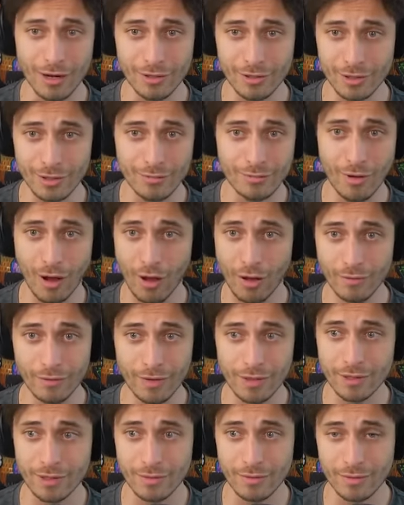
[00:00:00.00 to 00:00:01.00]
It's just all of
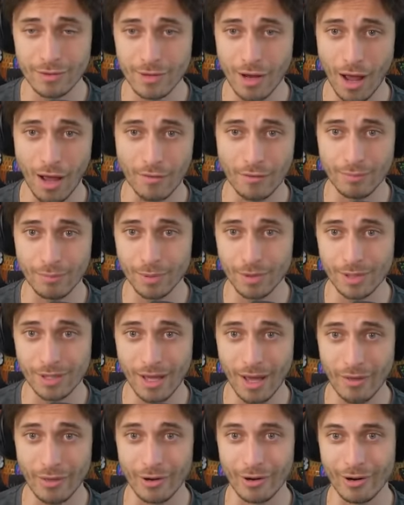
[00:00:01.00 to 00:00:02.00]
the stuff put
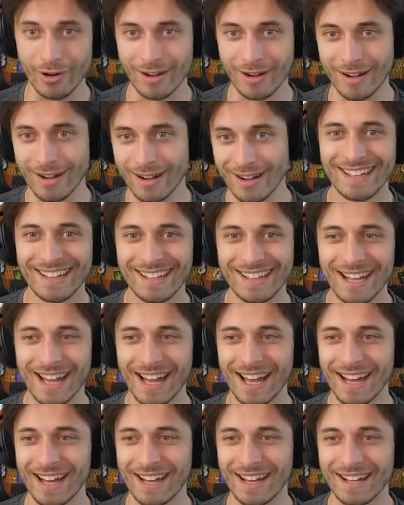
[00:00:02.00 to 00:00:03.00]
together.
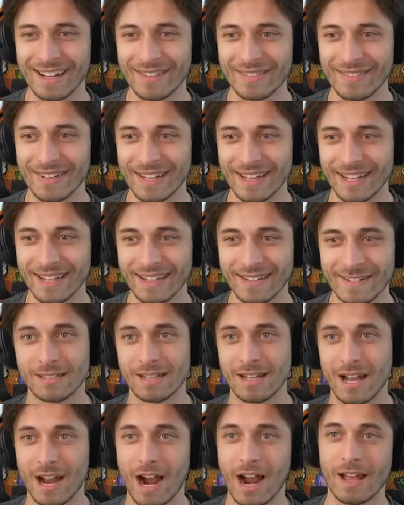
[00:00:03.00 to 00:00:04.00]
Oh man.
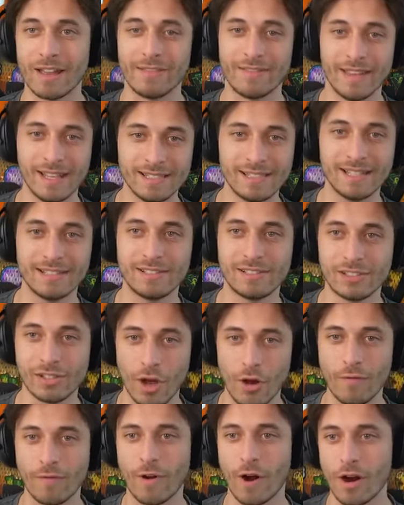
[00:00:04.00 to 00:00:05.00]
All right, this is
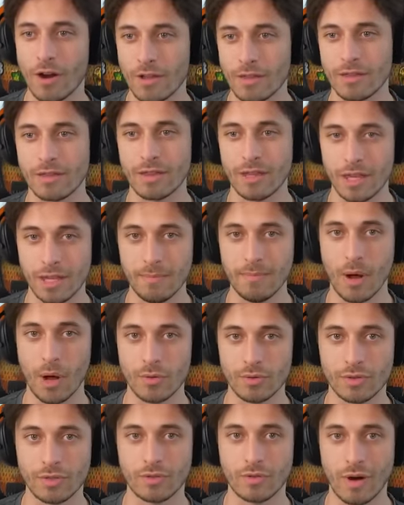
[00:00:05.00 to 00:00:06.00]
so far the
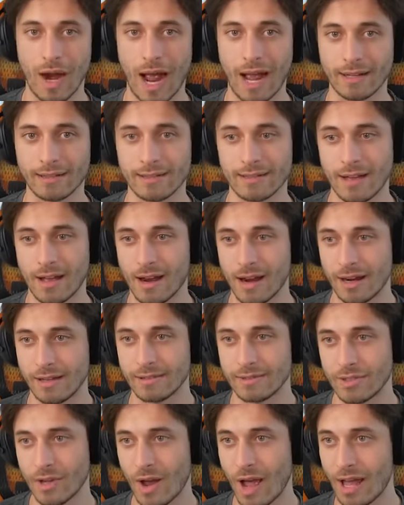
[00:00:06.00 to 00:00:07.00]
most cracked. All
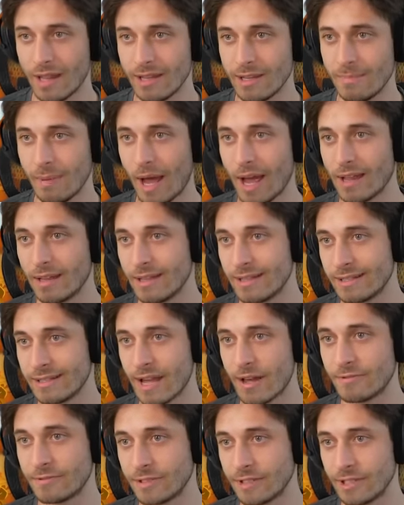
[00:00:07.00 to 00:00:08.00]
right, so heli pilot,
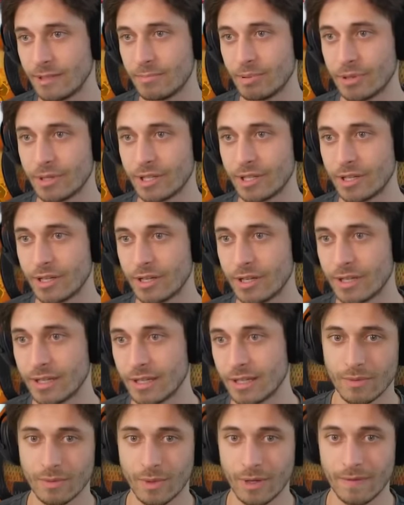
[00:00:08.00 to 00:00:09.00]
definitely pretty
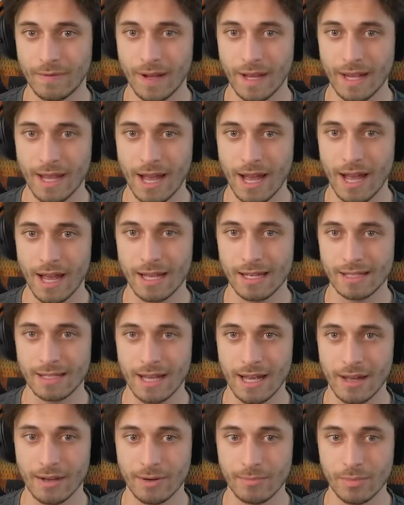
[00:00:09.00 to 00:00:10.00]
good. What if I got
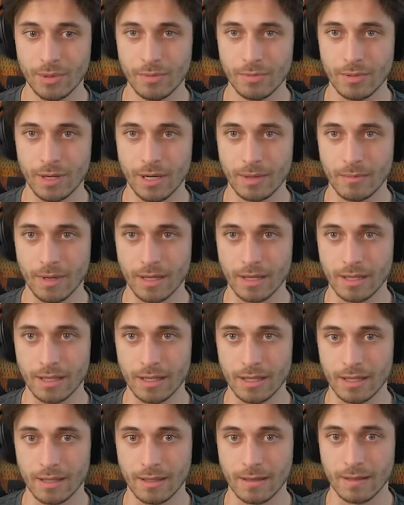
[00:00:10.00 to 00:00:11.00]
down a boomerang
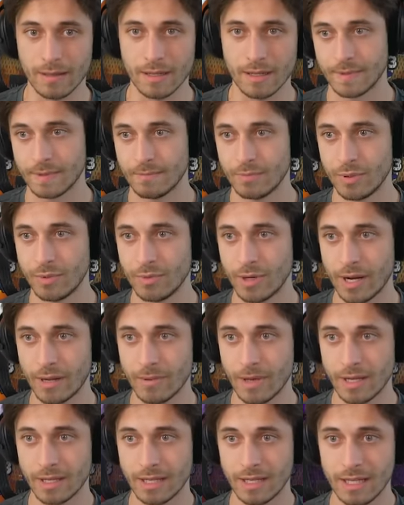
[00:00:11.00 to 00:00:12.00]
monkey? Boomerang
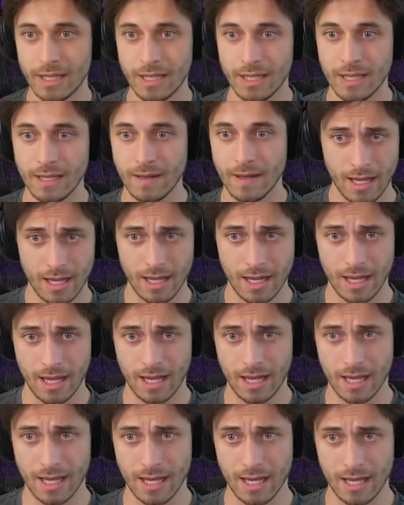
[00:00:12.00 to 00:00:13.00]
monkey,
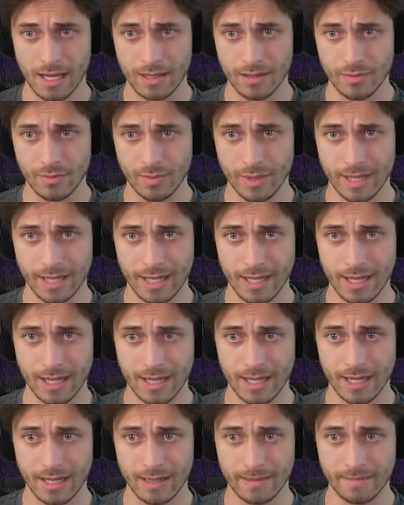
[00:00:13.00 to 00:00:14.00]
and we
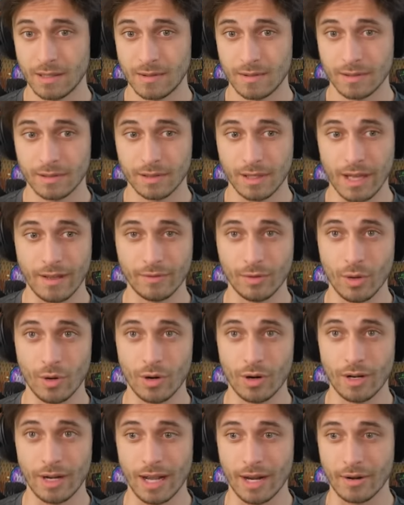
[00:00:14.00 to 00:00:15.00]
did Glaive
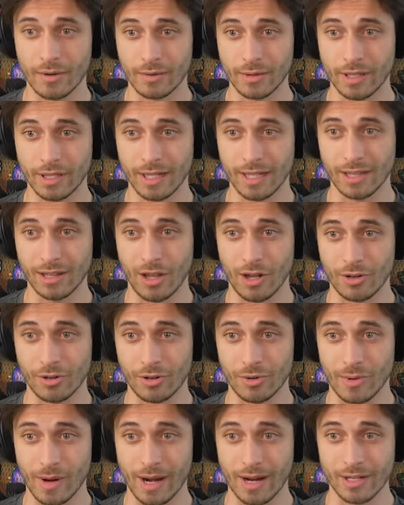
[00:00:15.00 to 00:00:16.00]
Lord, and I don't really need
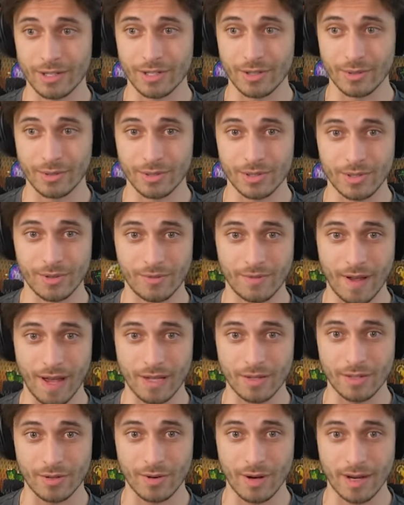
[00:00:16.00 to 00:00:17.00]
longer range, so we'll just do
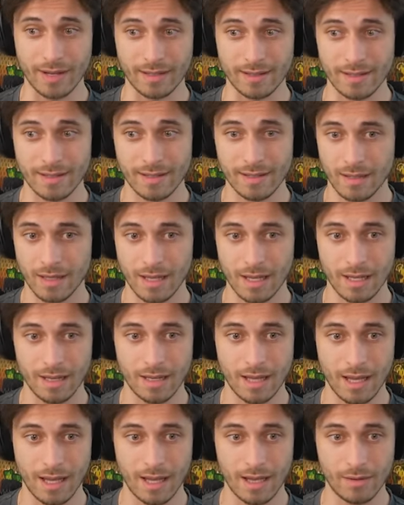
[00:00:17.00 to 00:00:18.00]
faster rings.
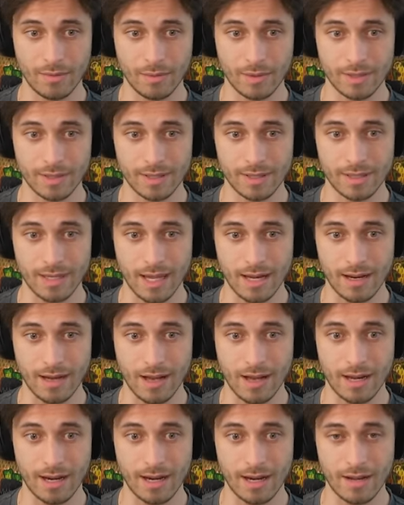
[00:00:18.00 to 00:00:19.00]
And then we'll send
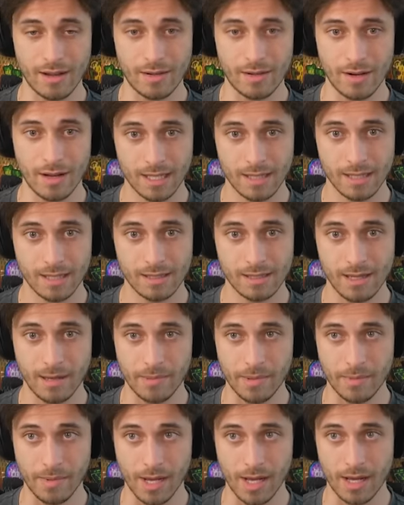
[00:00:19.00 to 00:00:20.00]
on and out
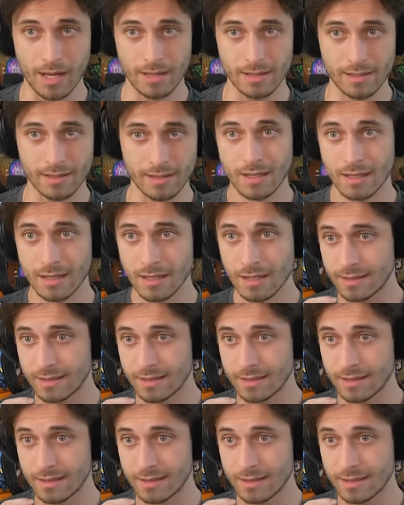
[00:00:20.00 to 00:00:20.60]
Dummy Boss.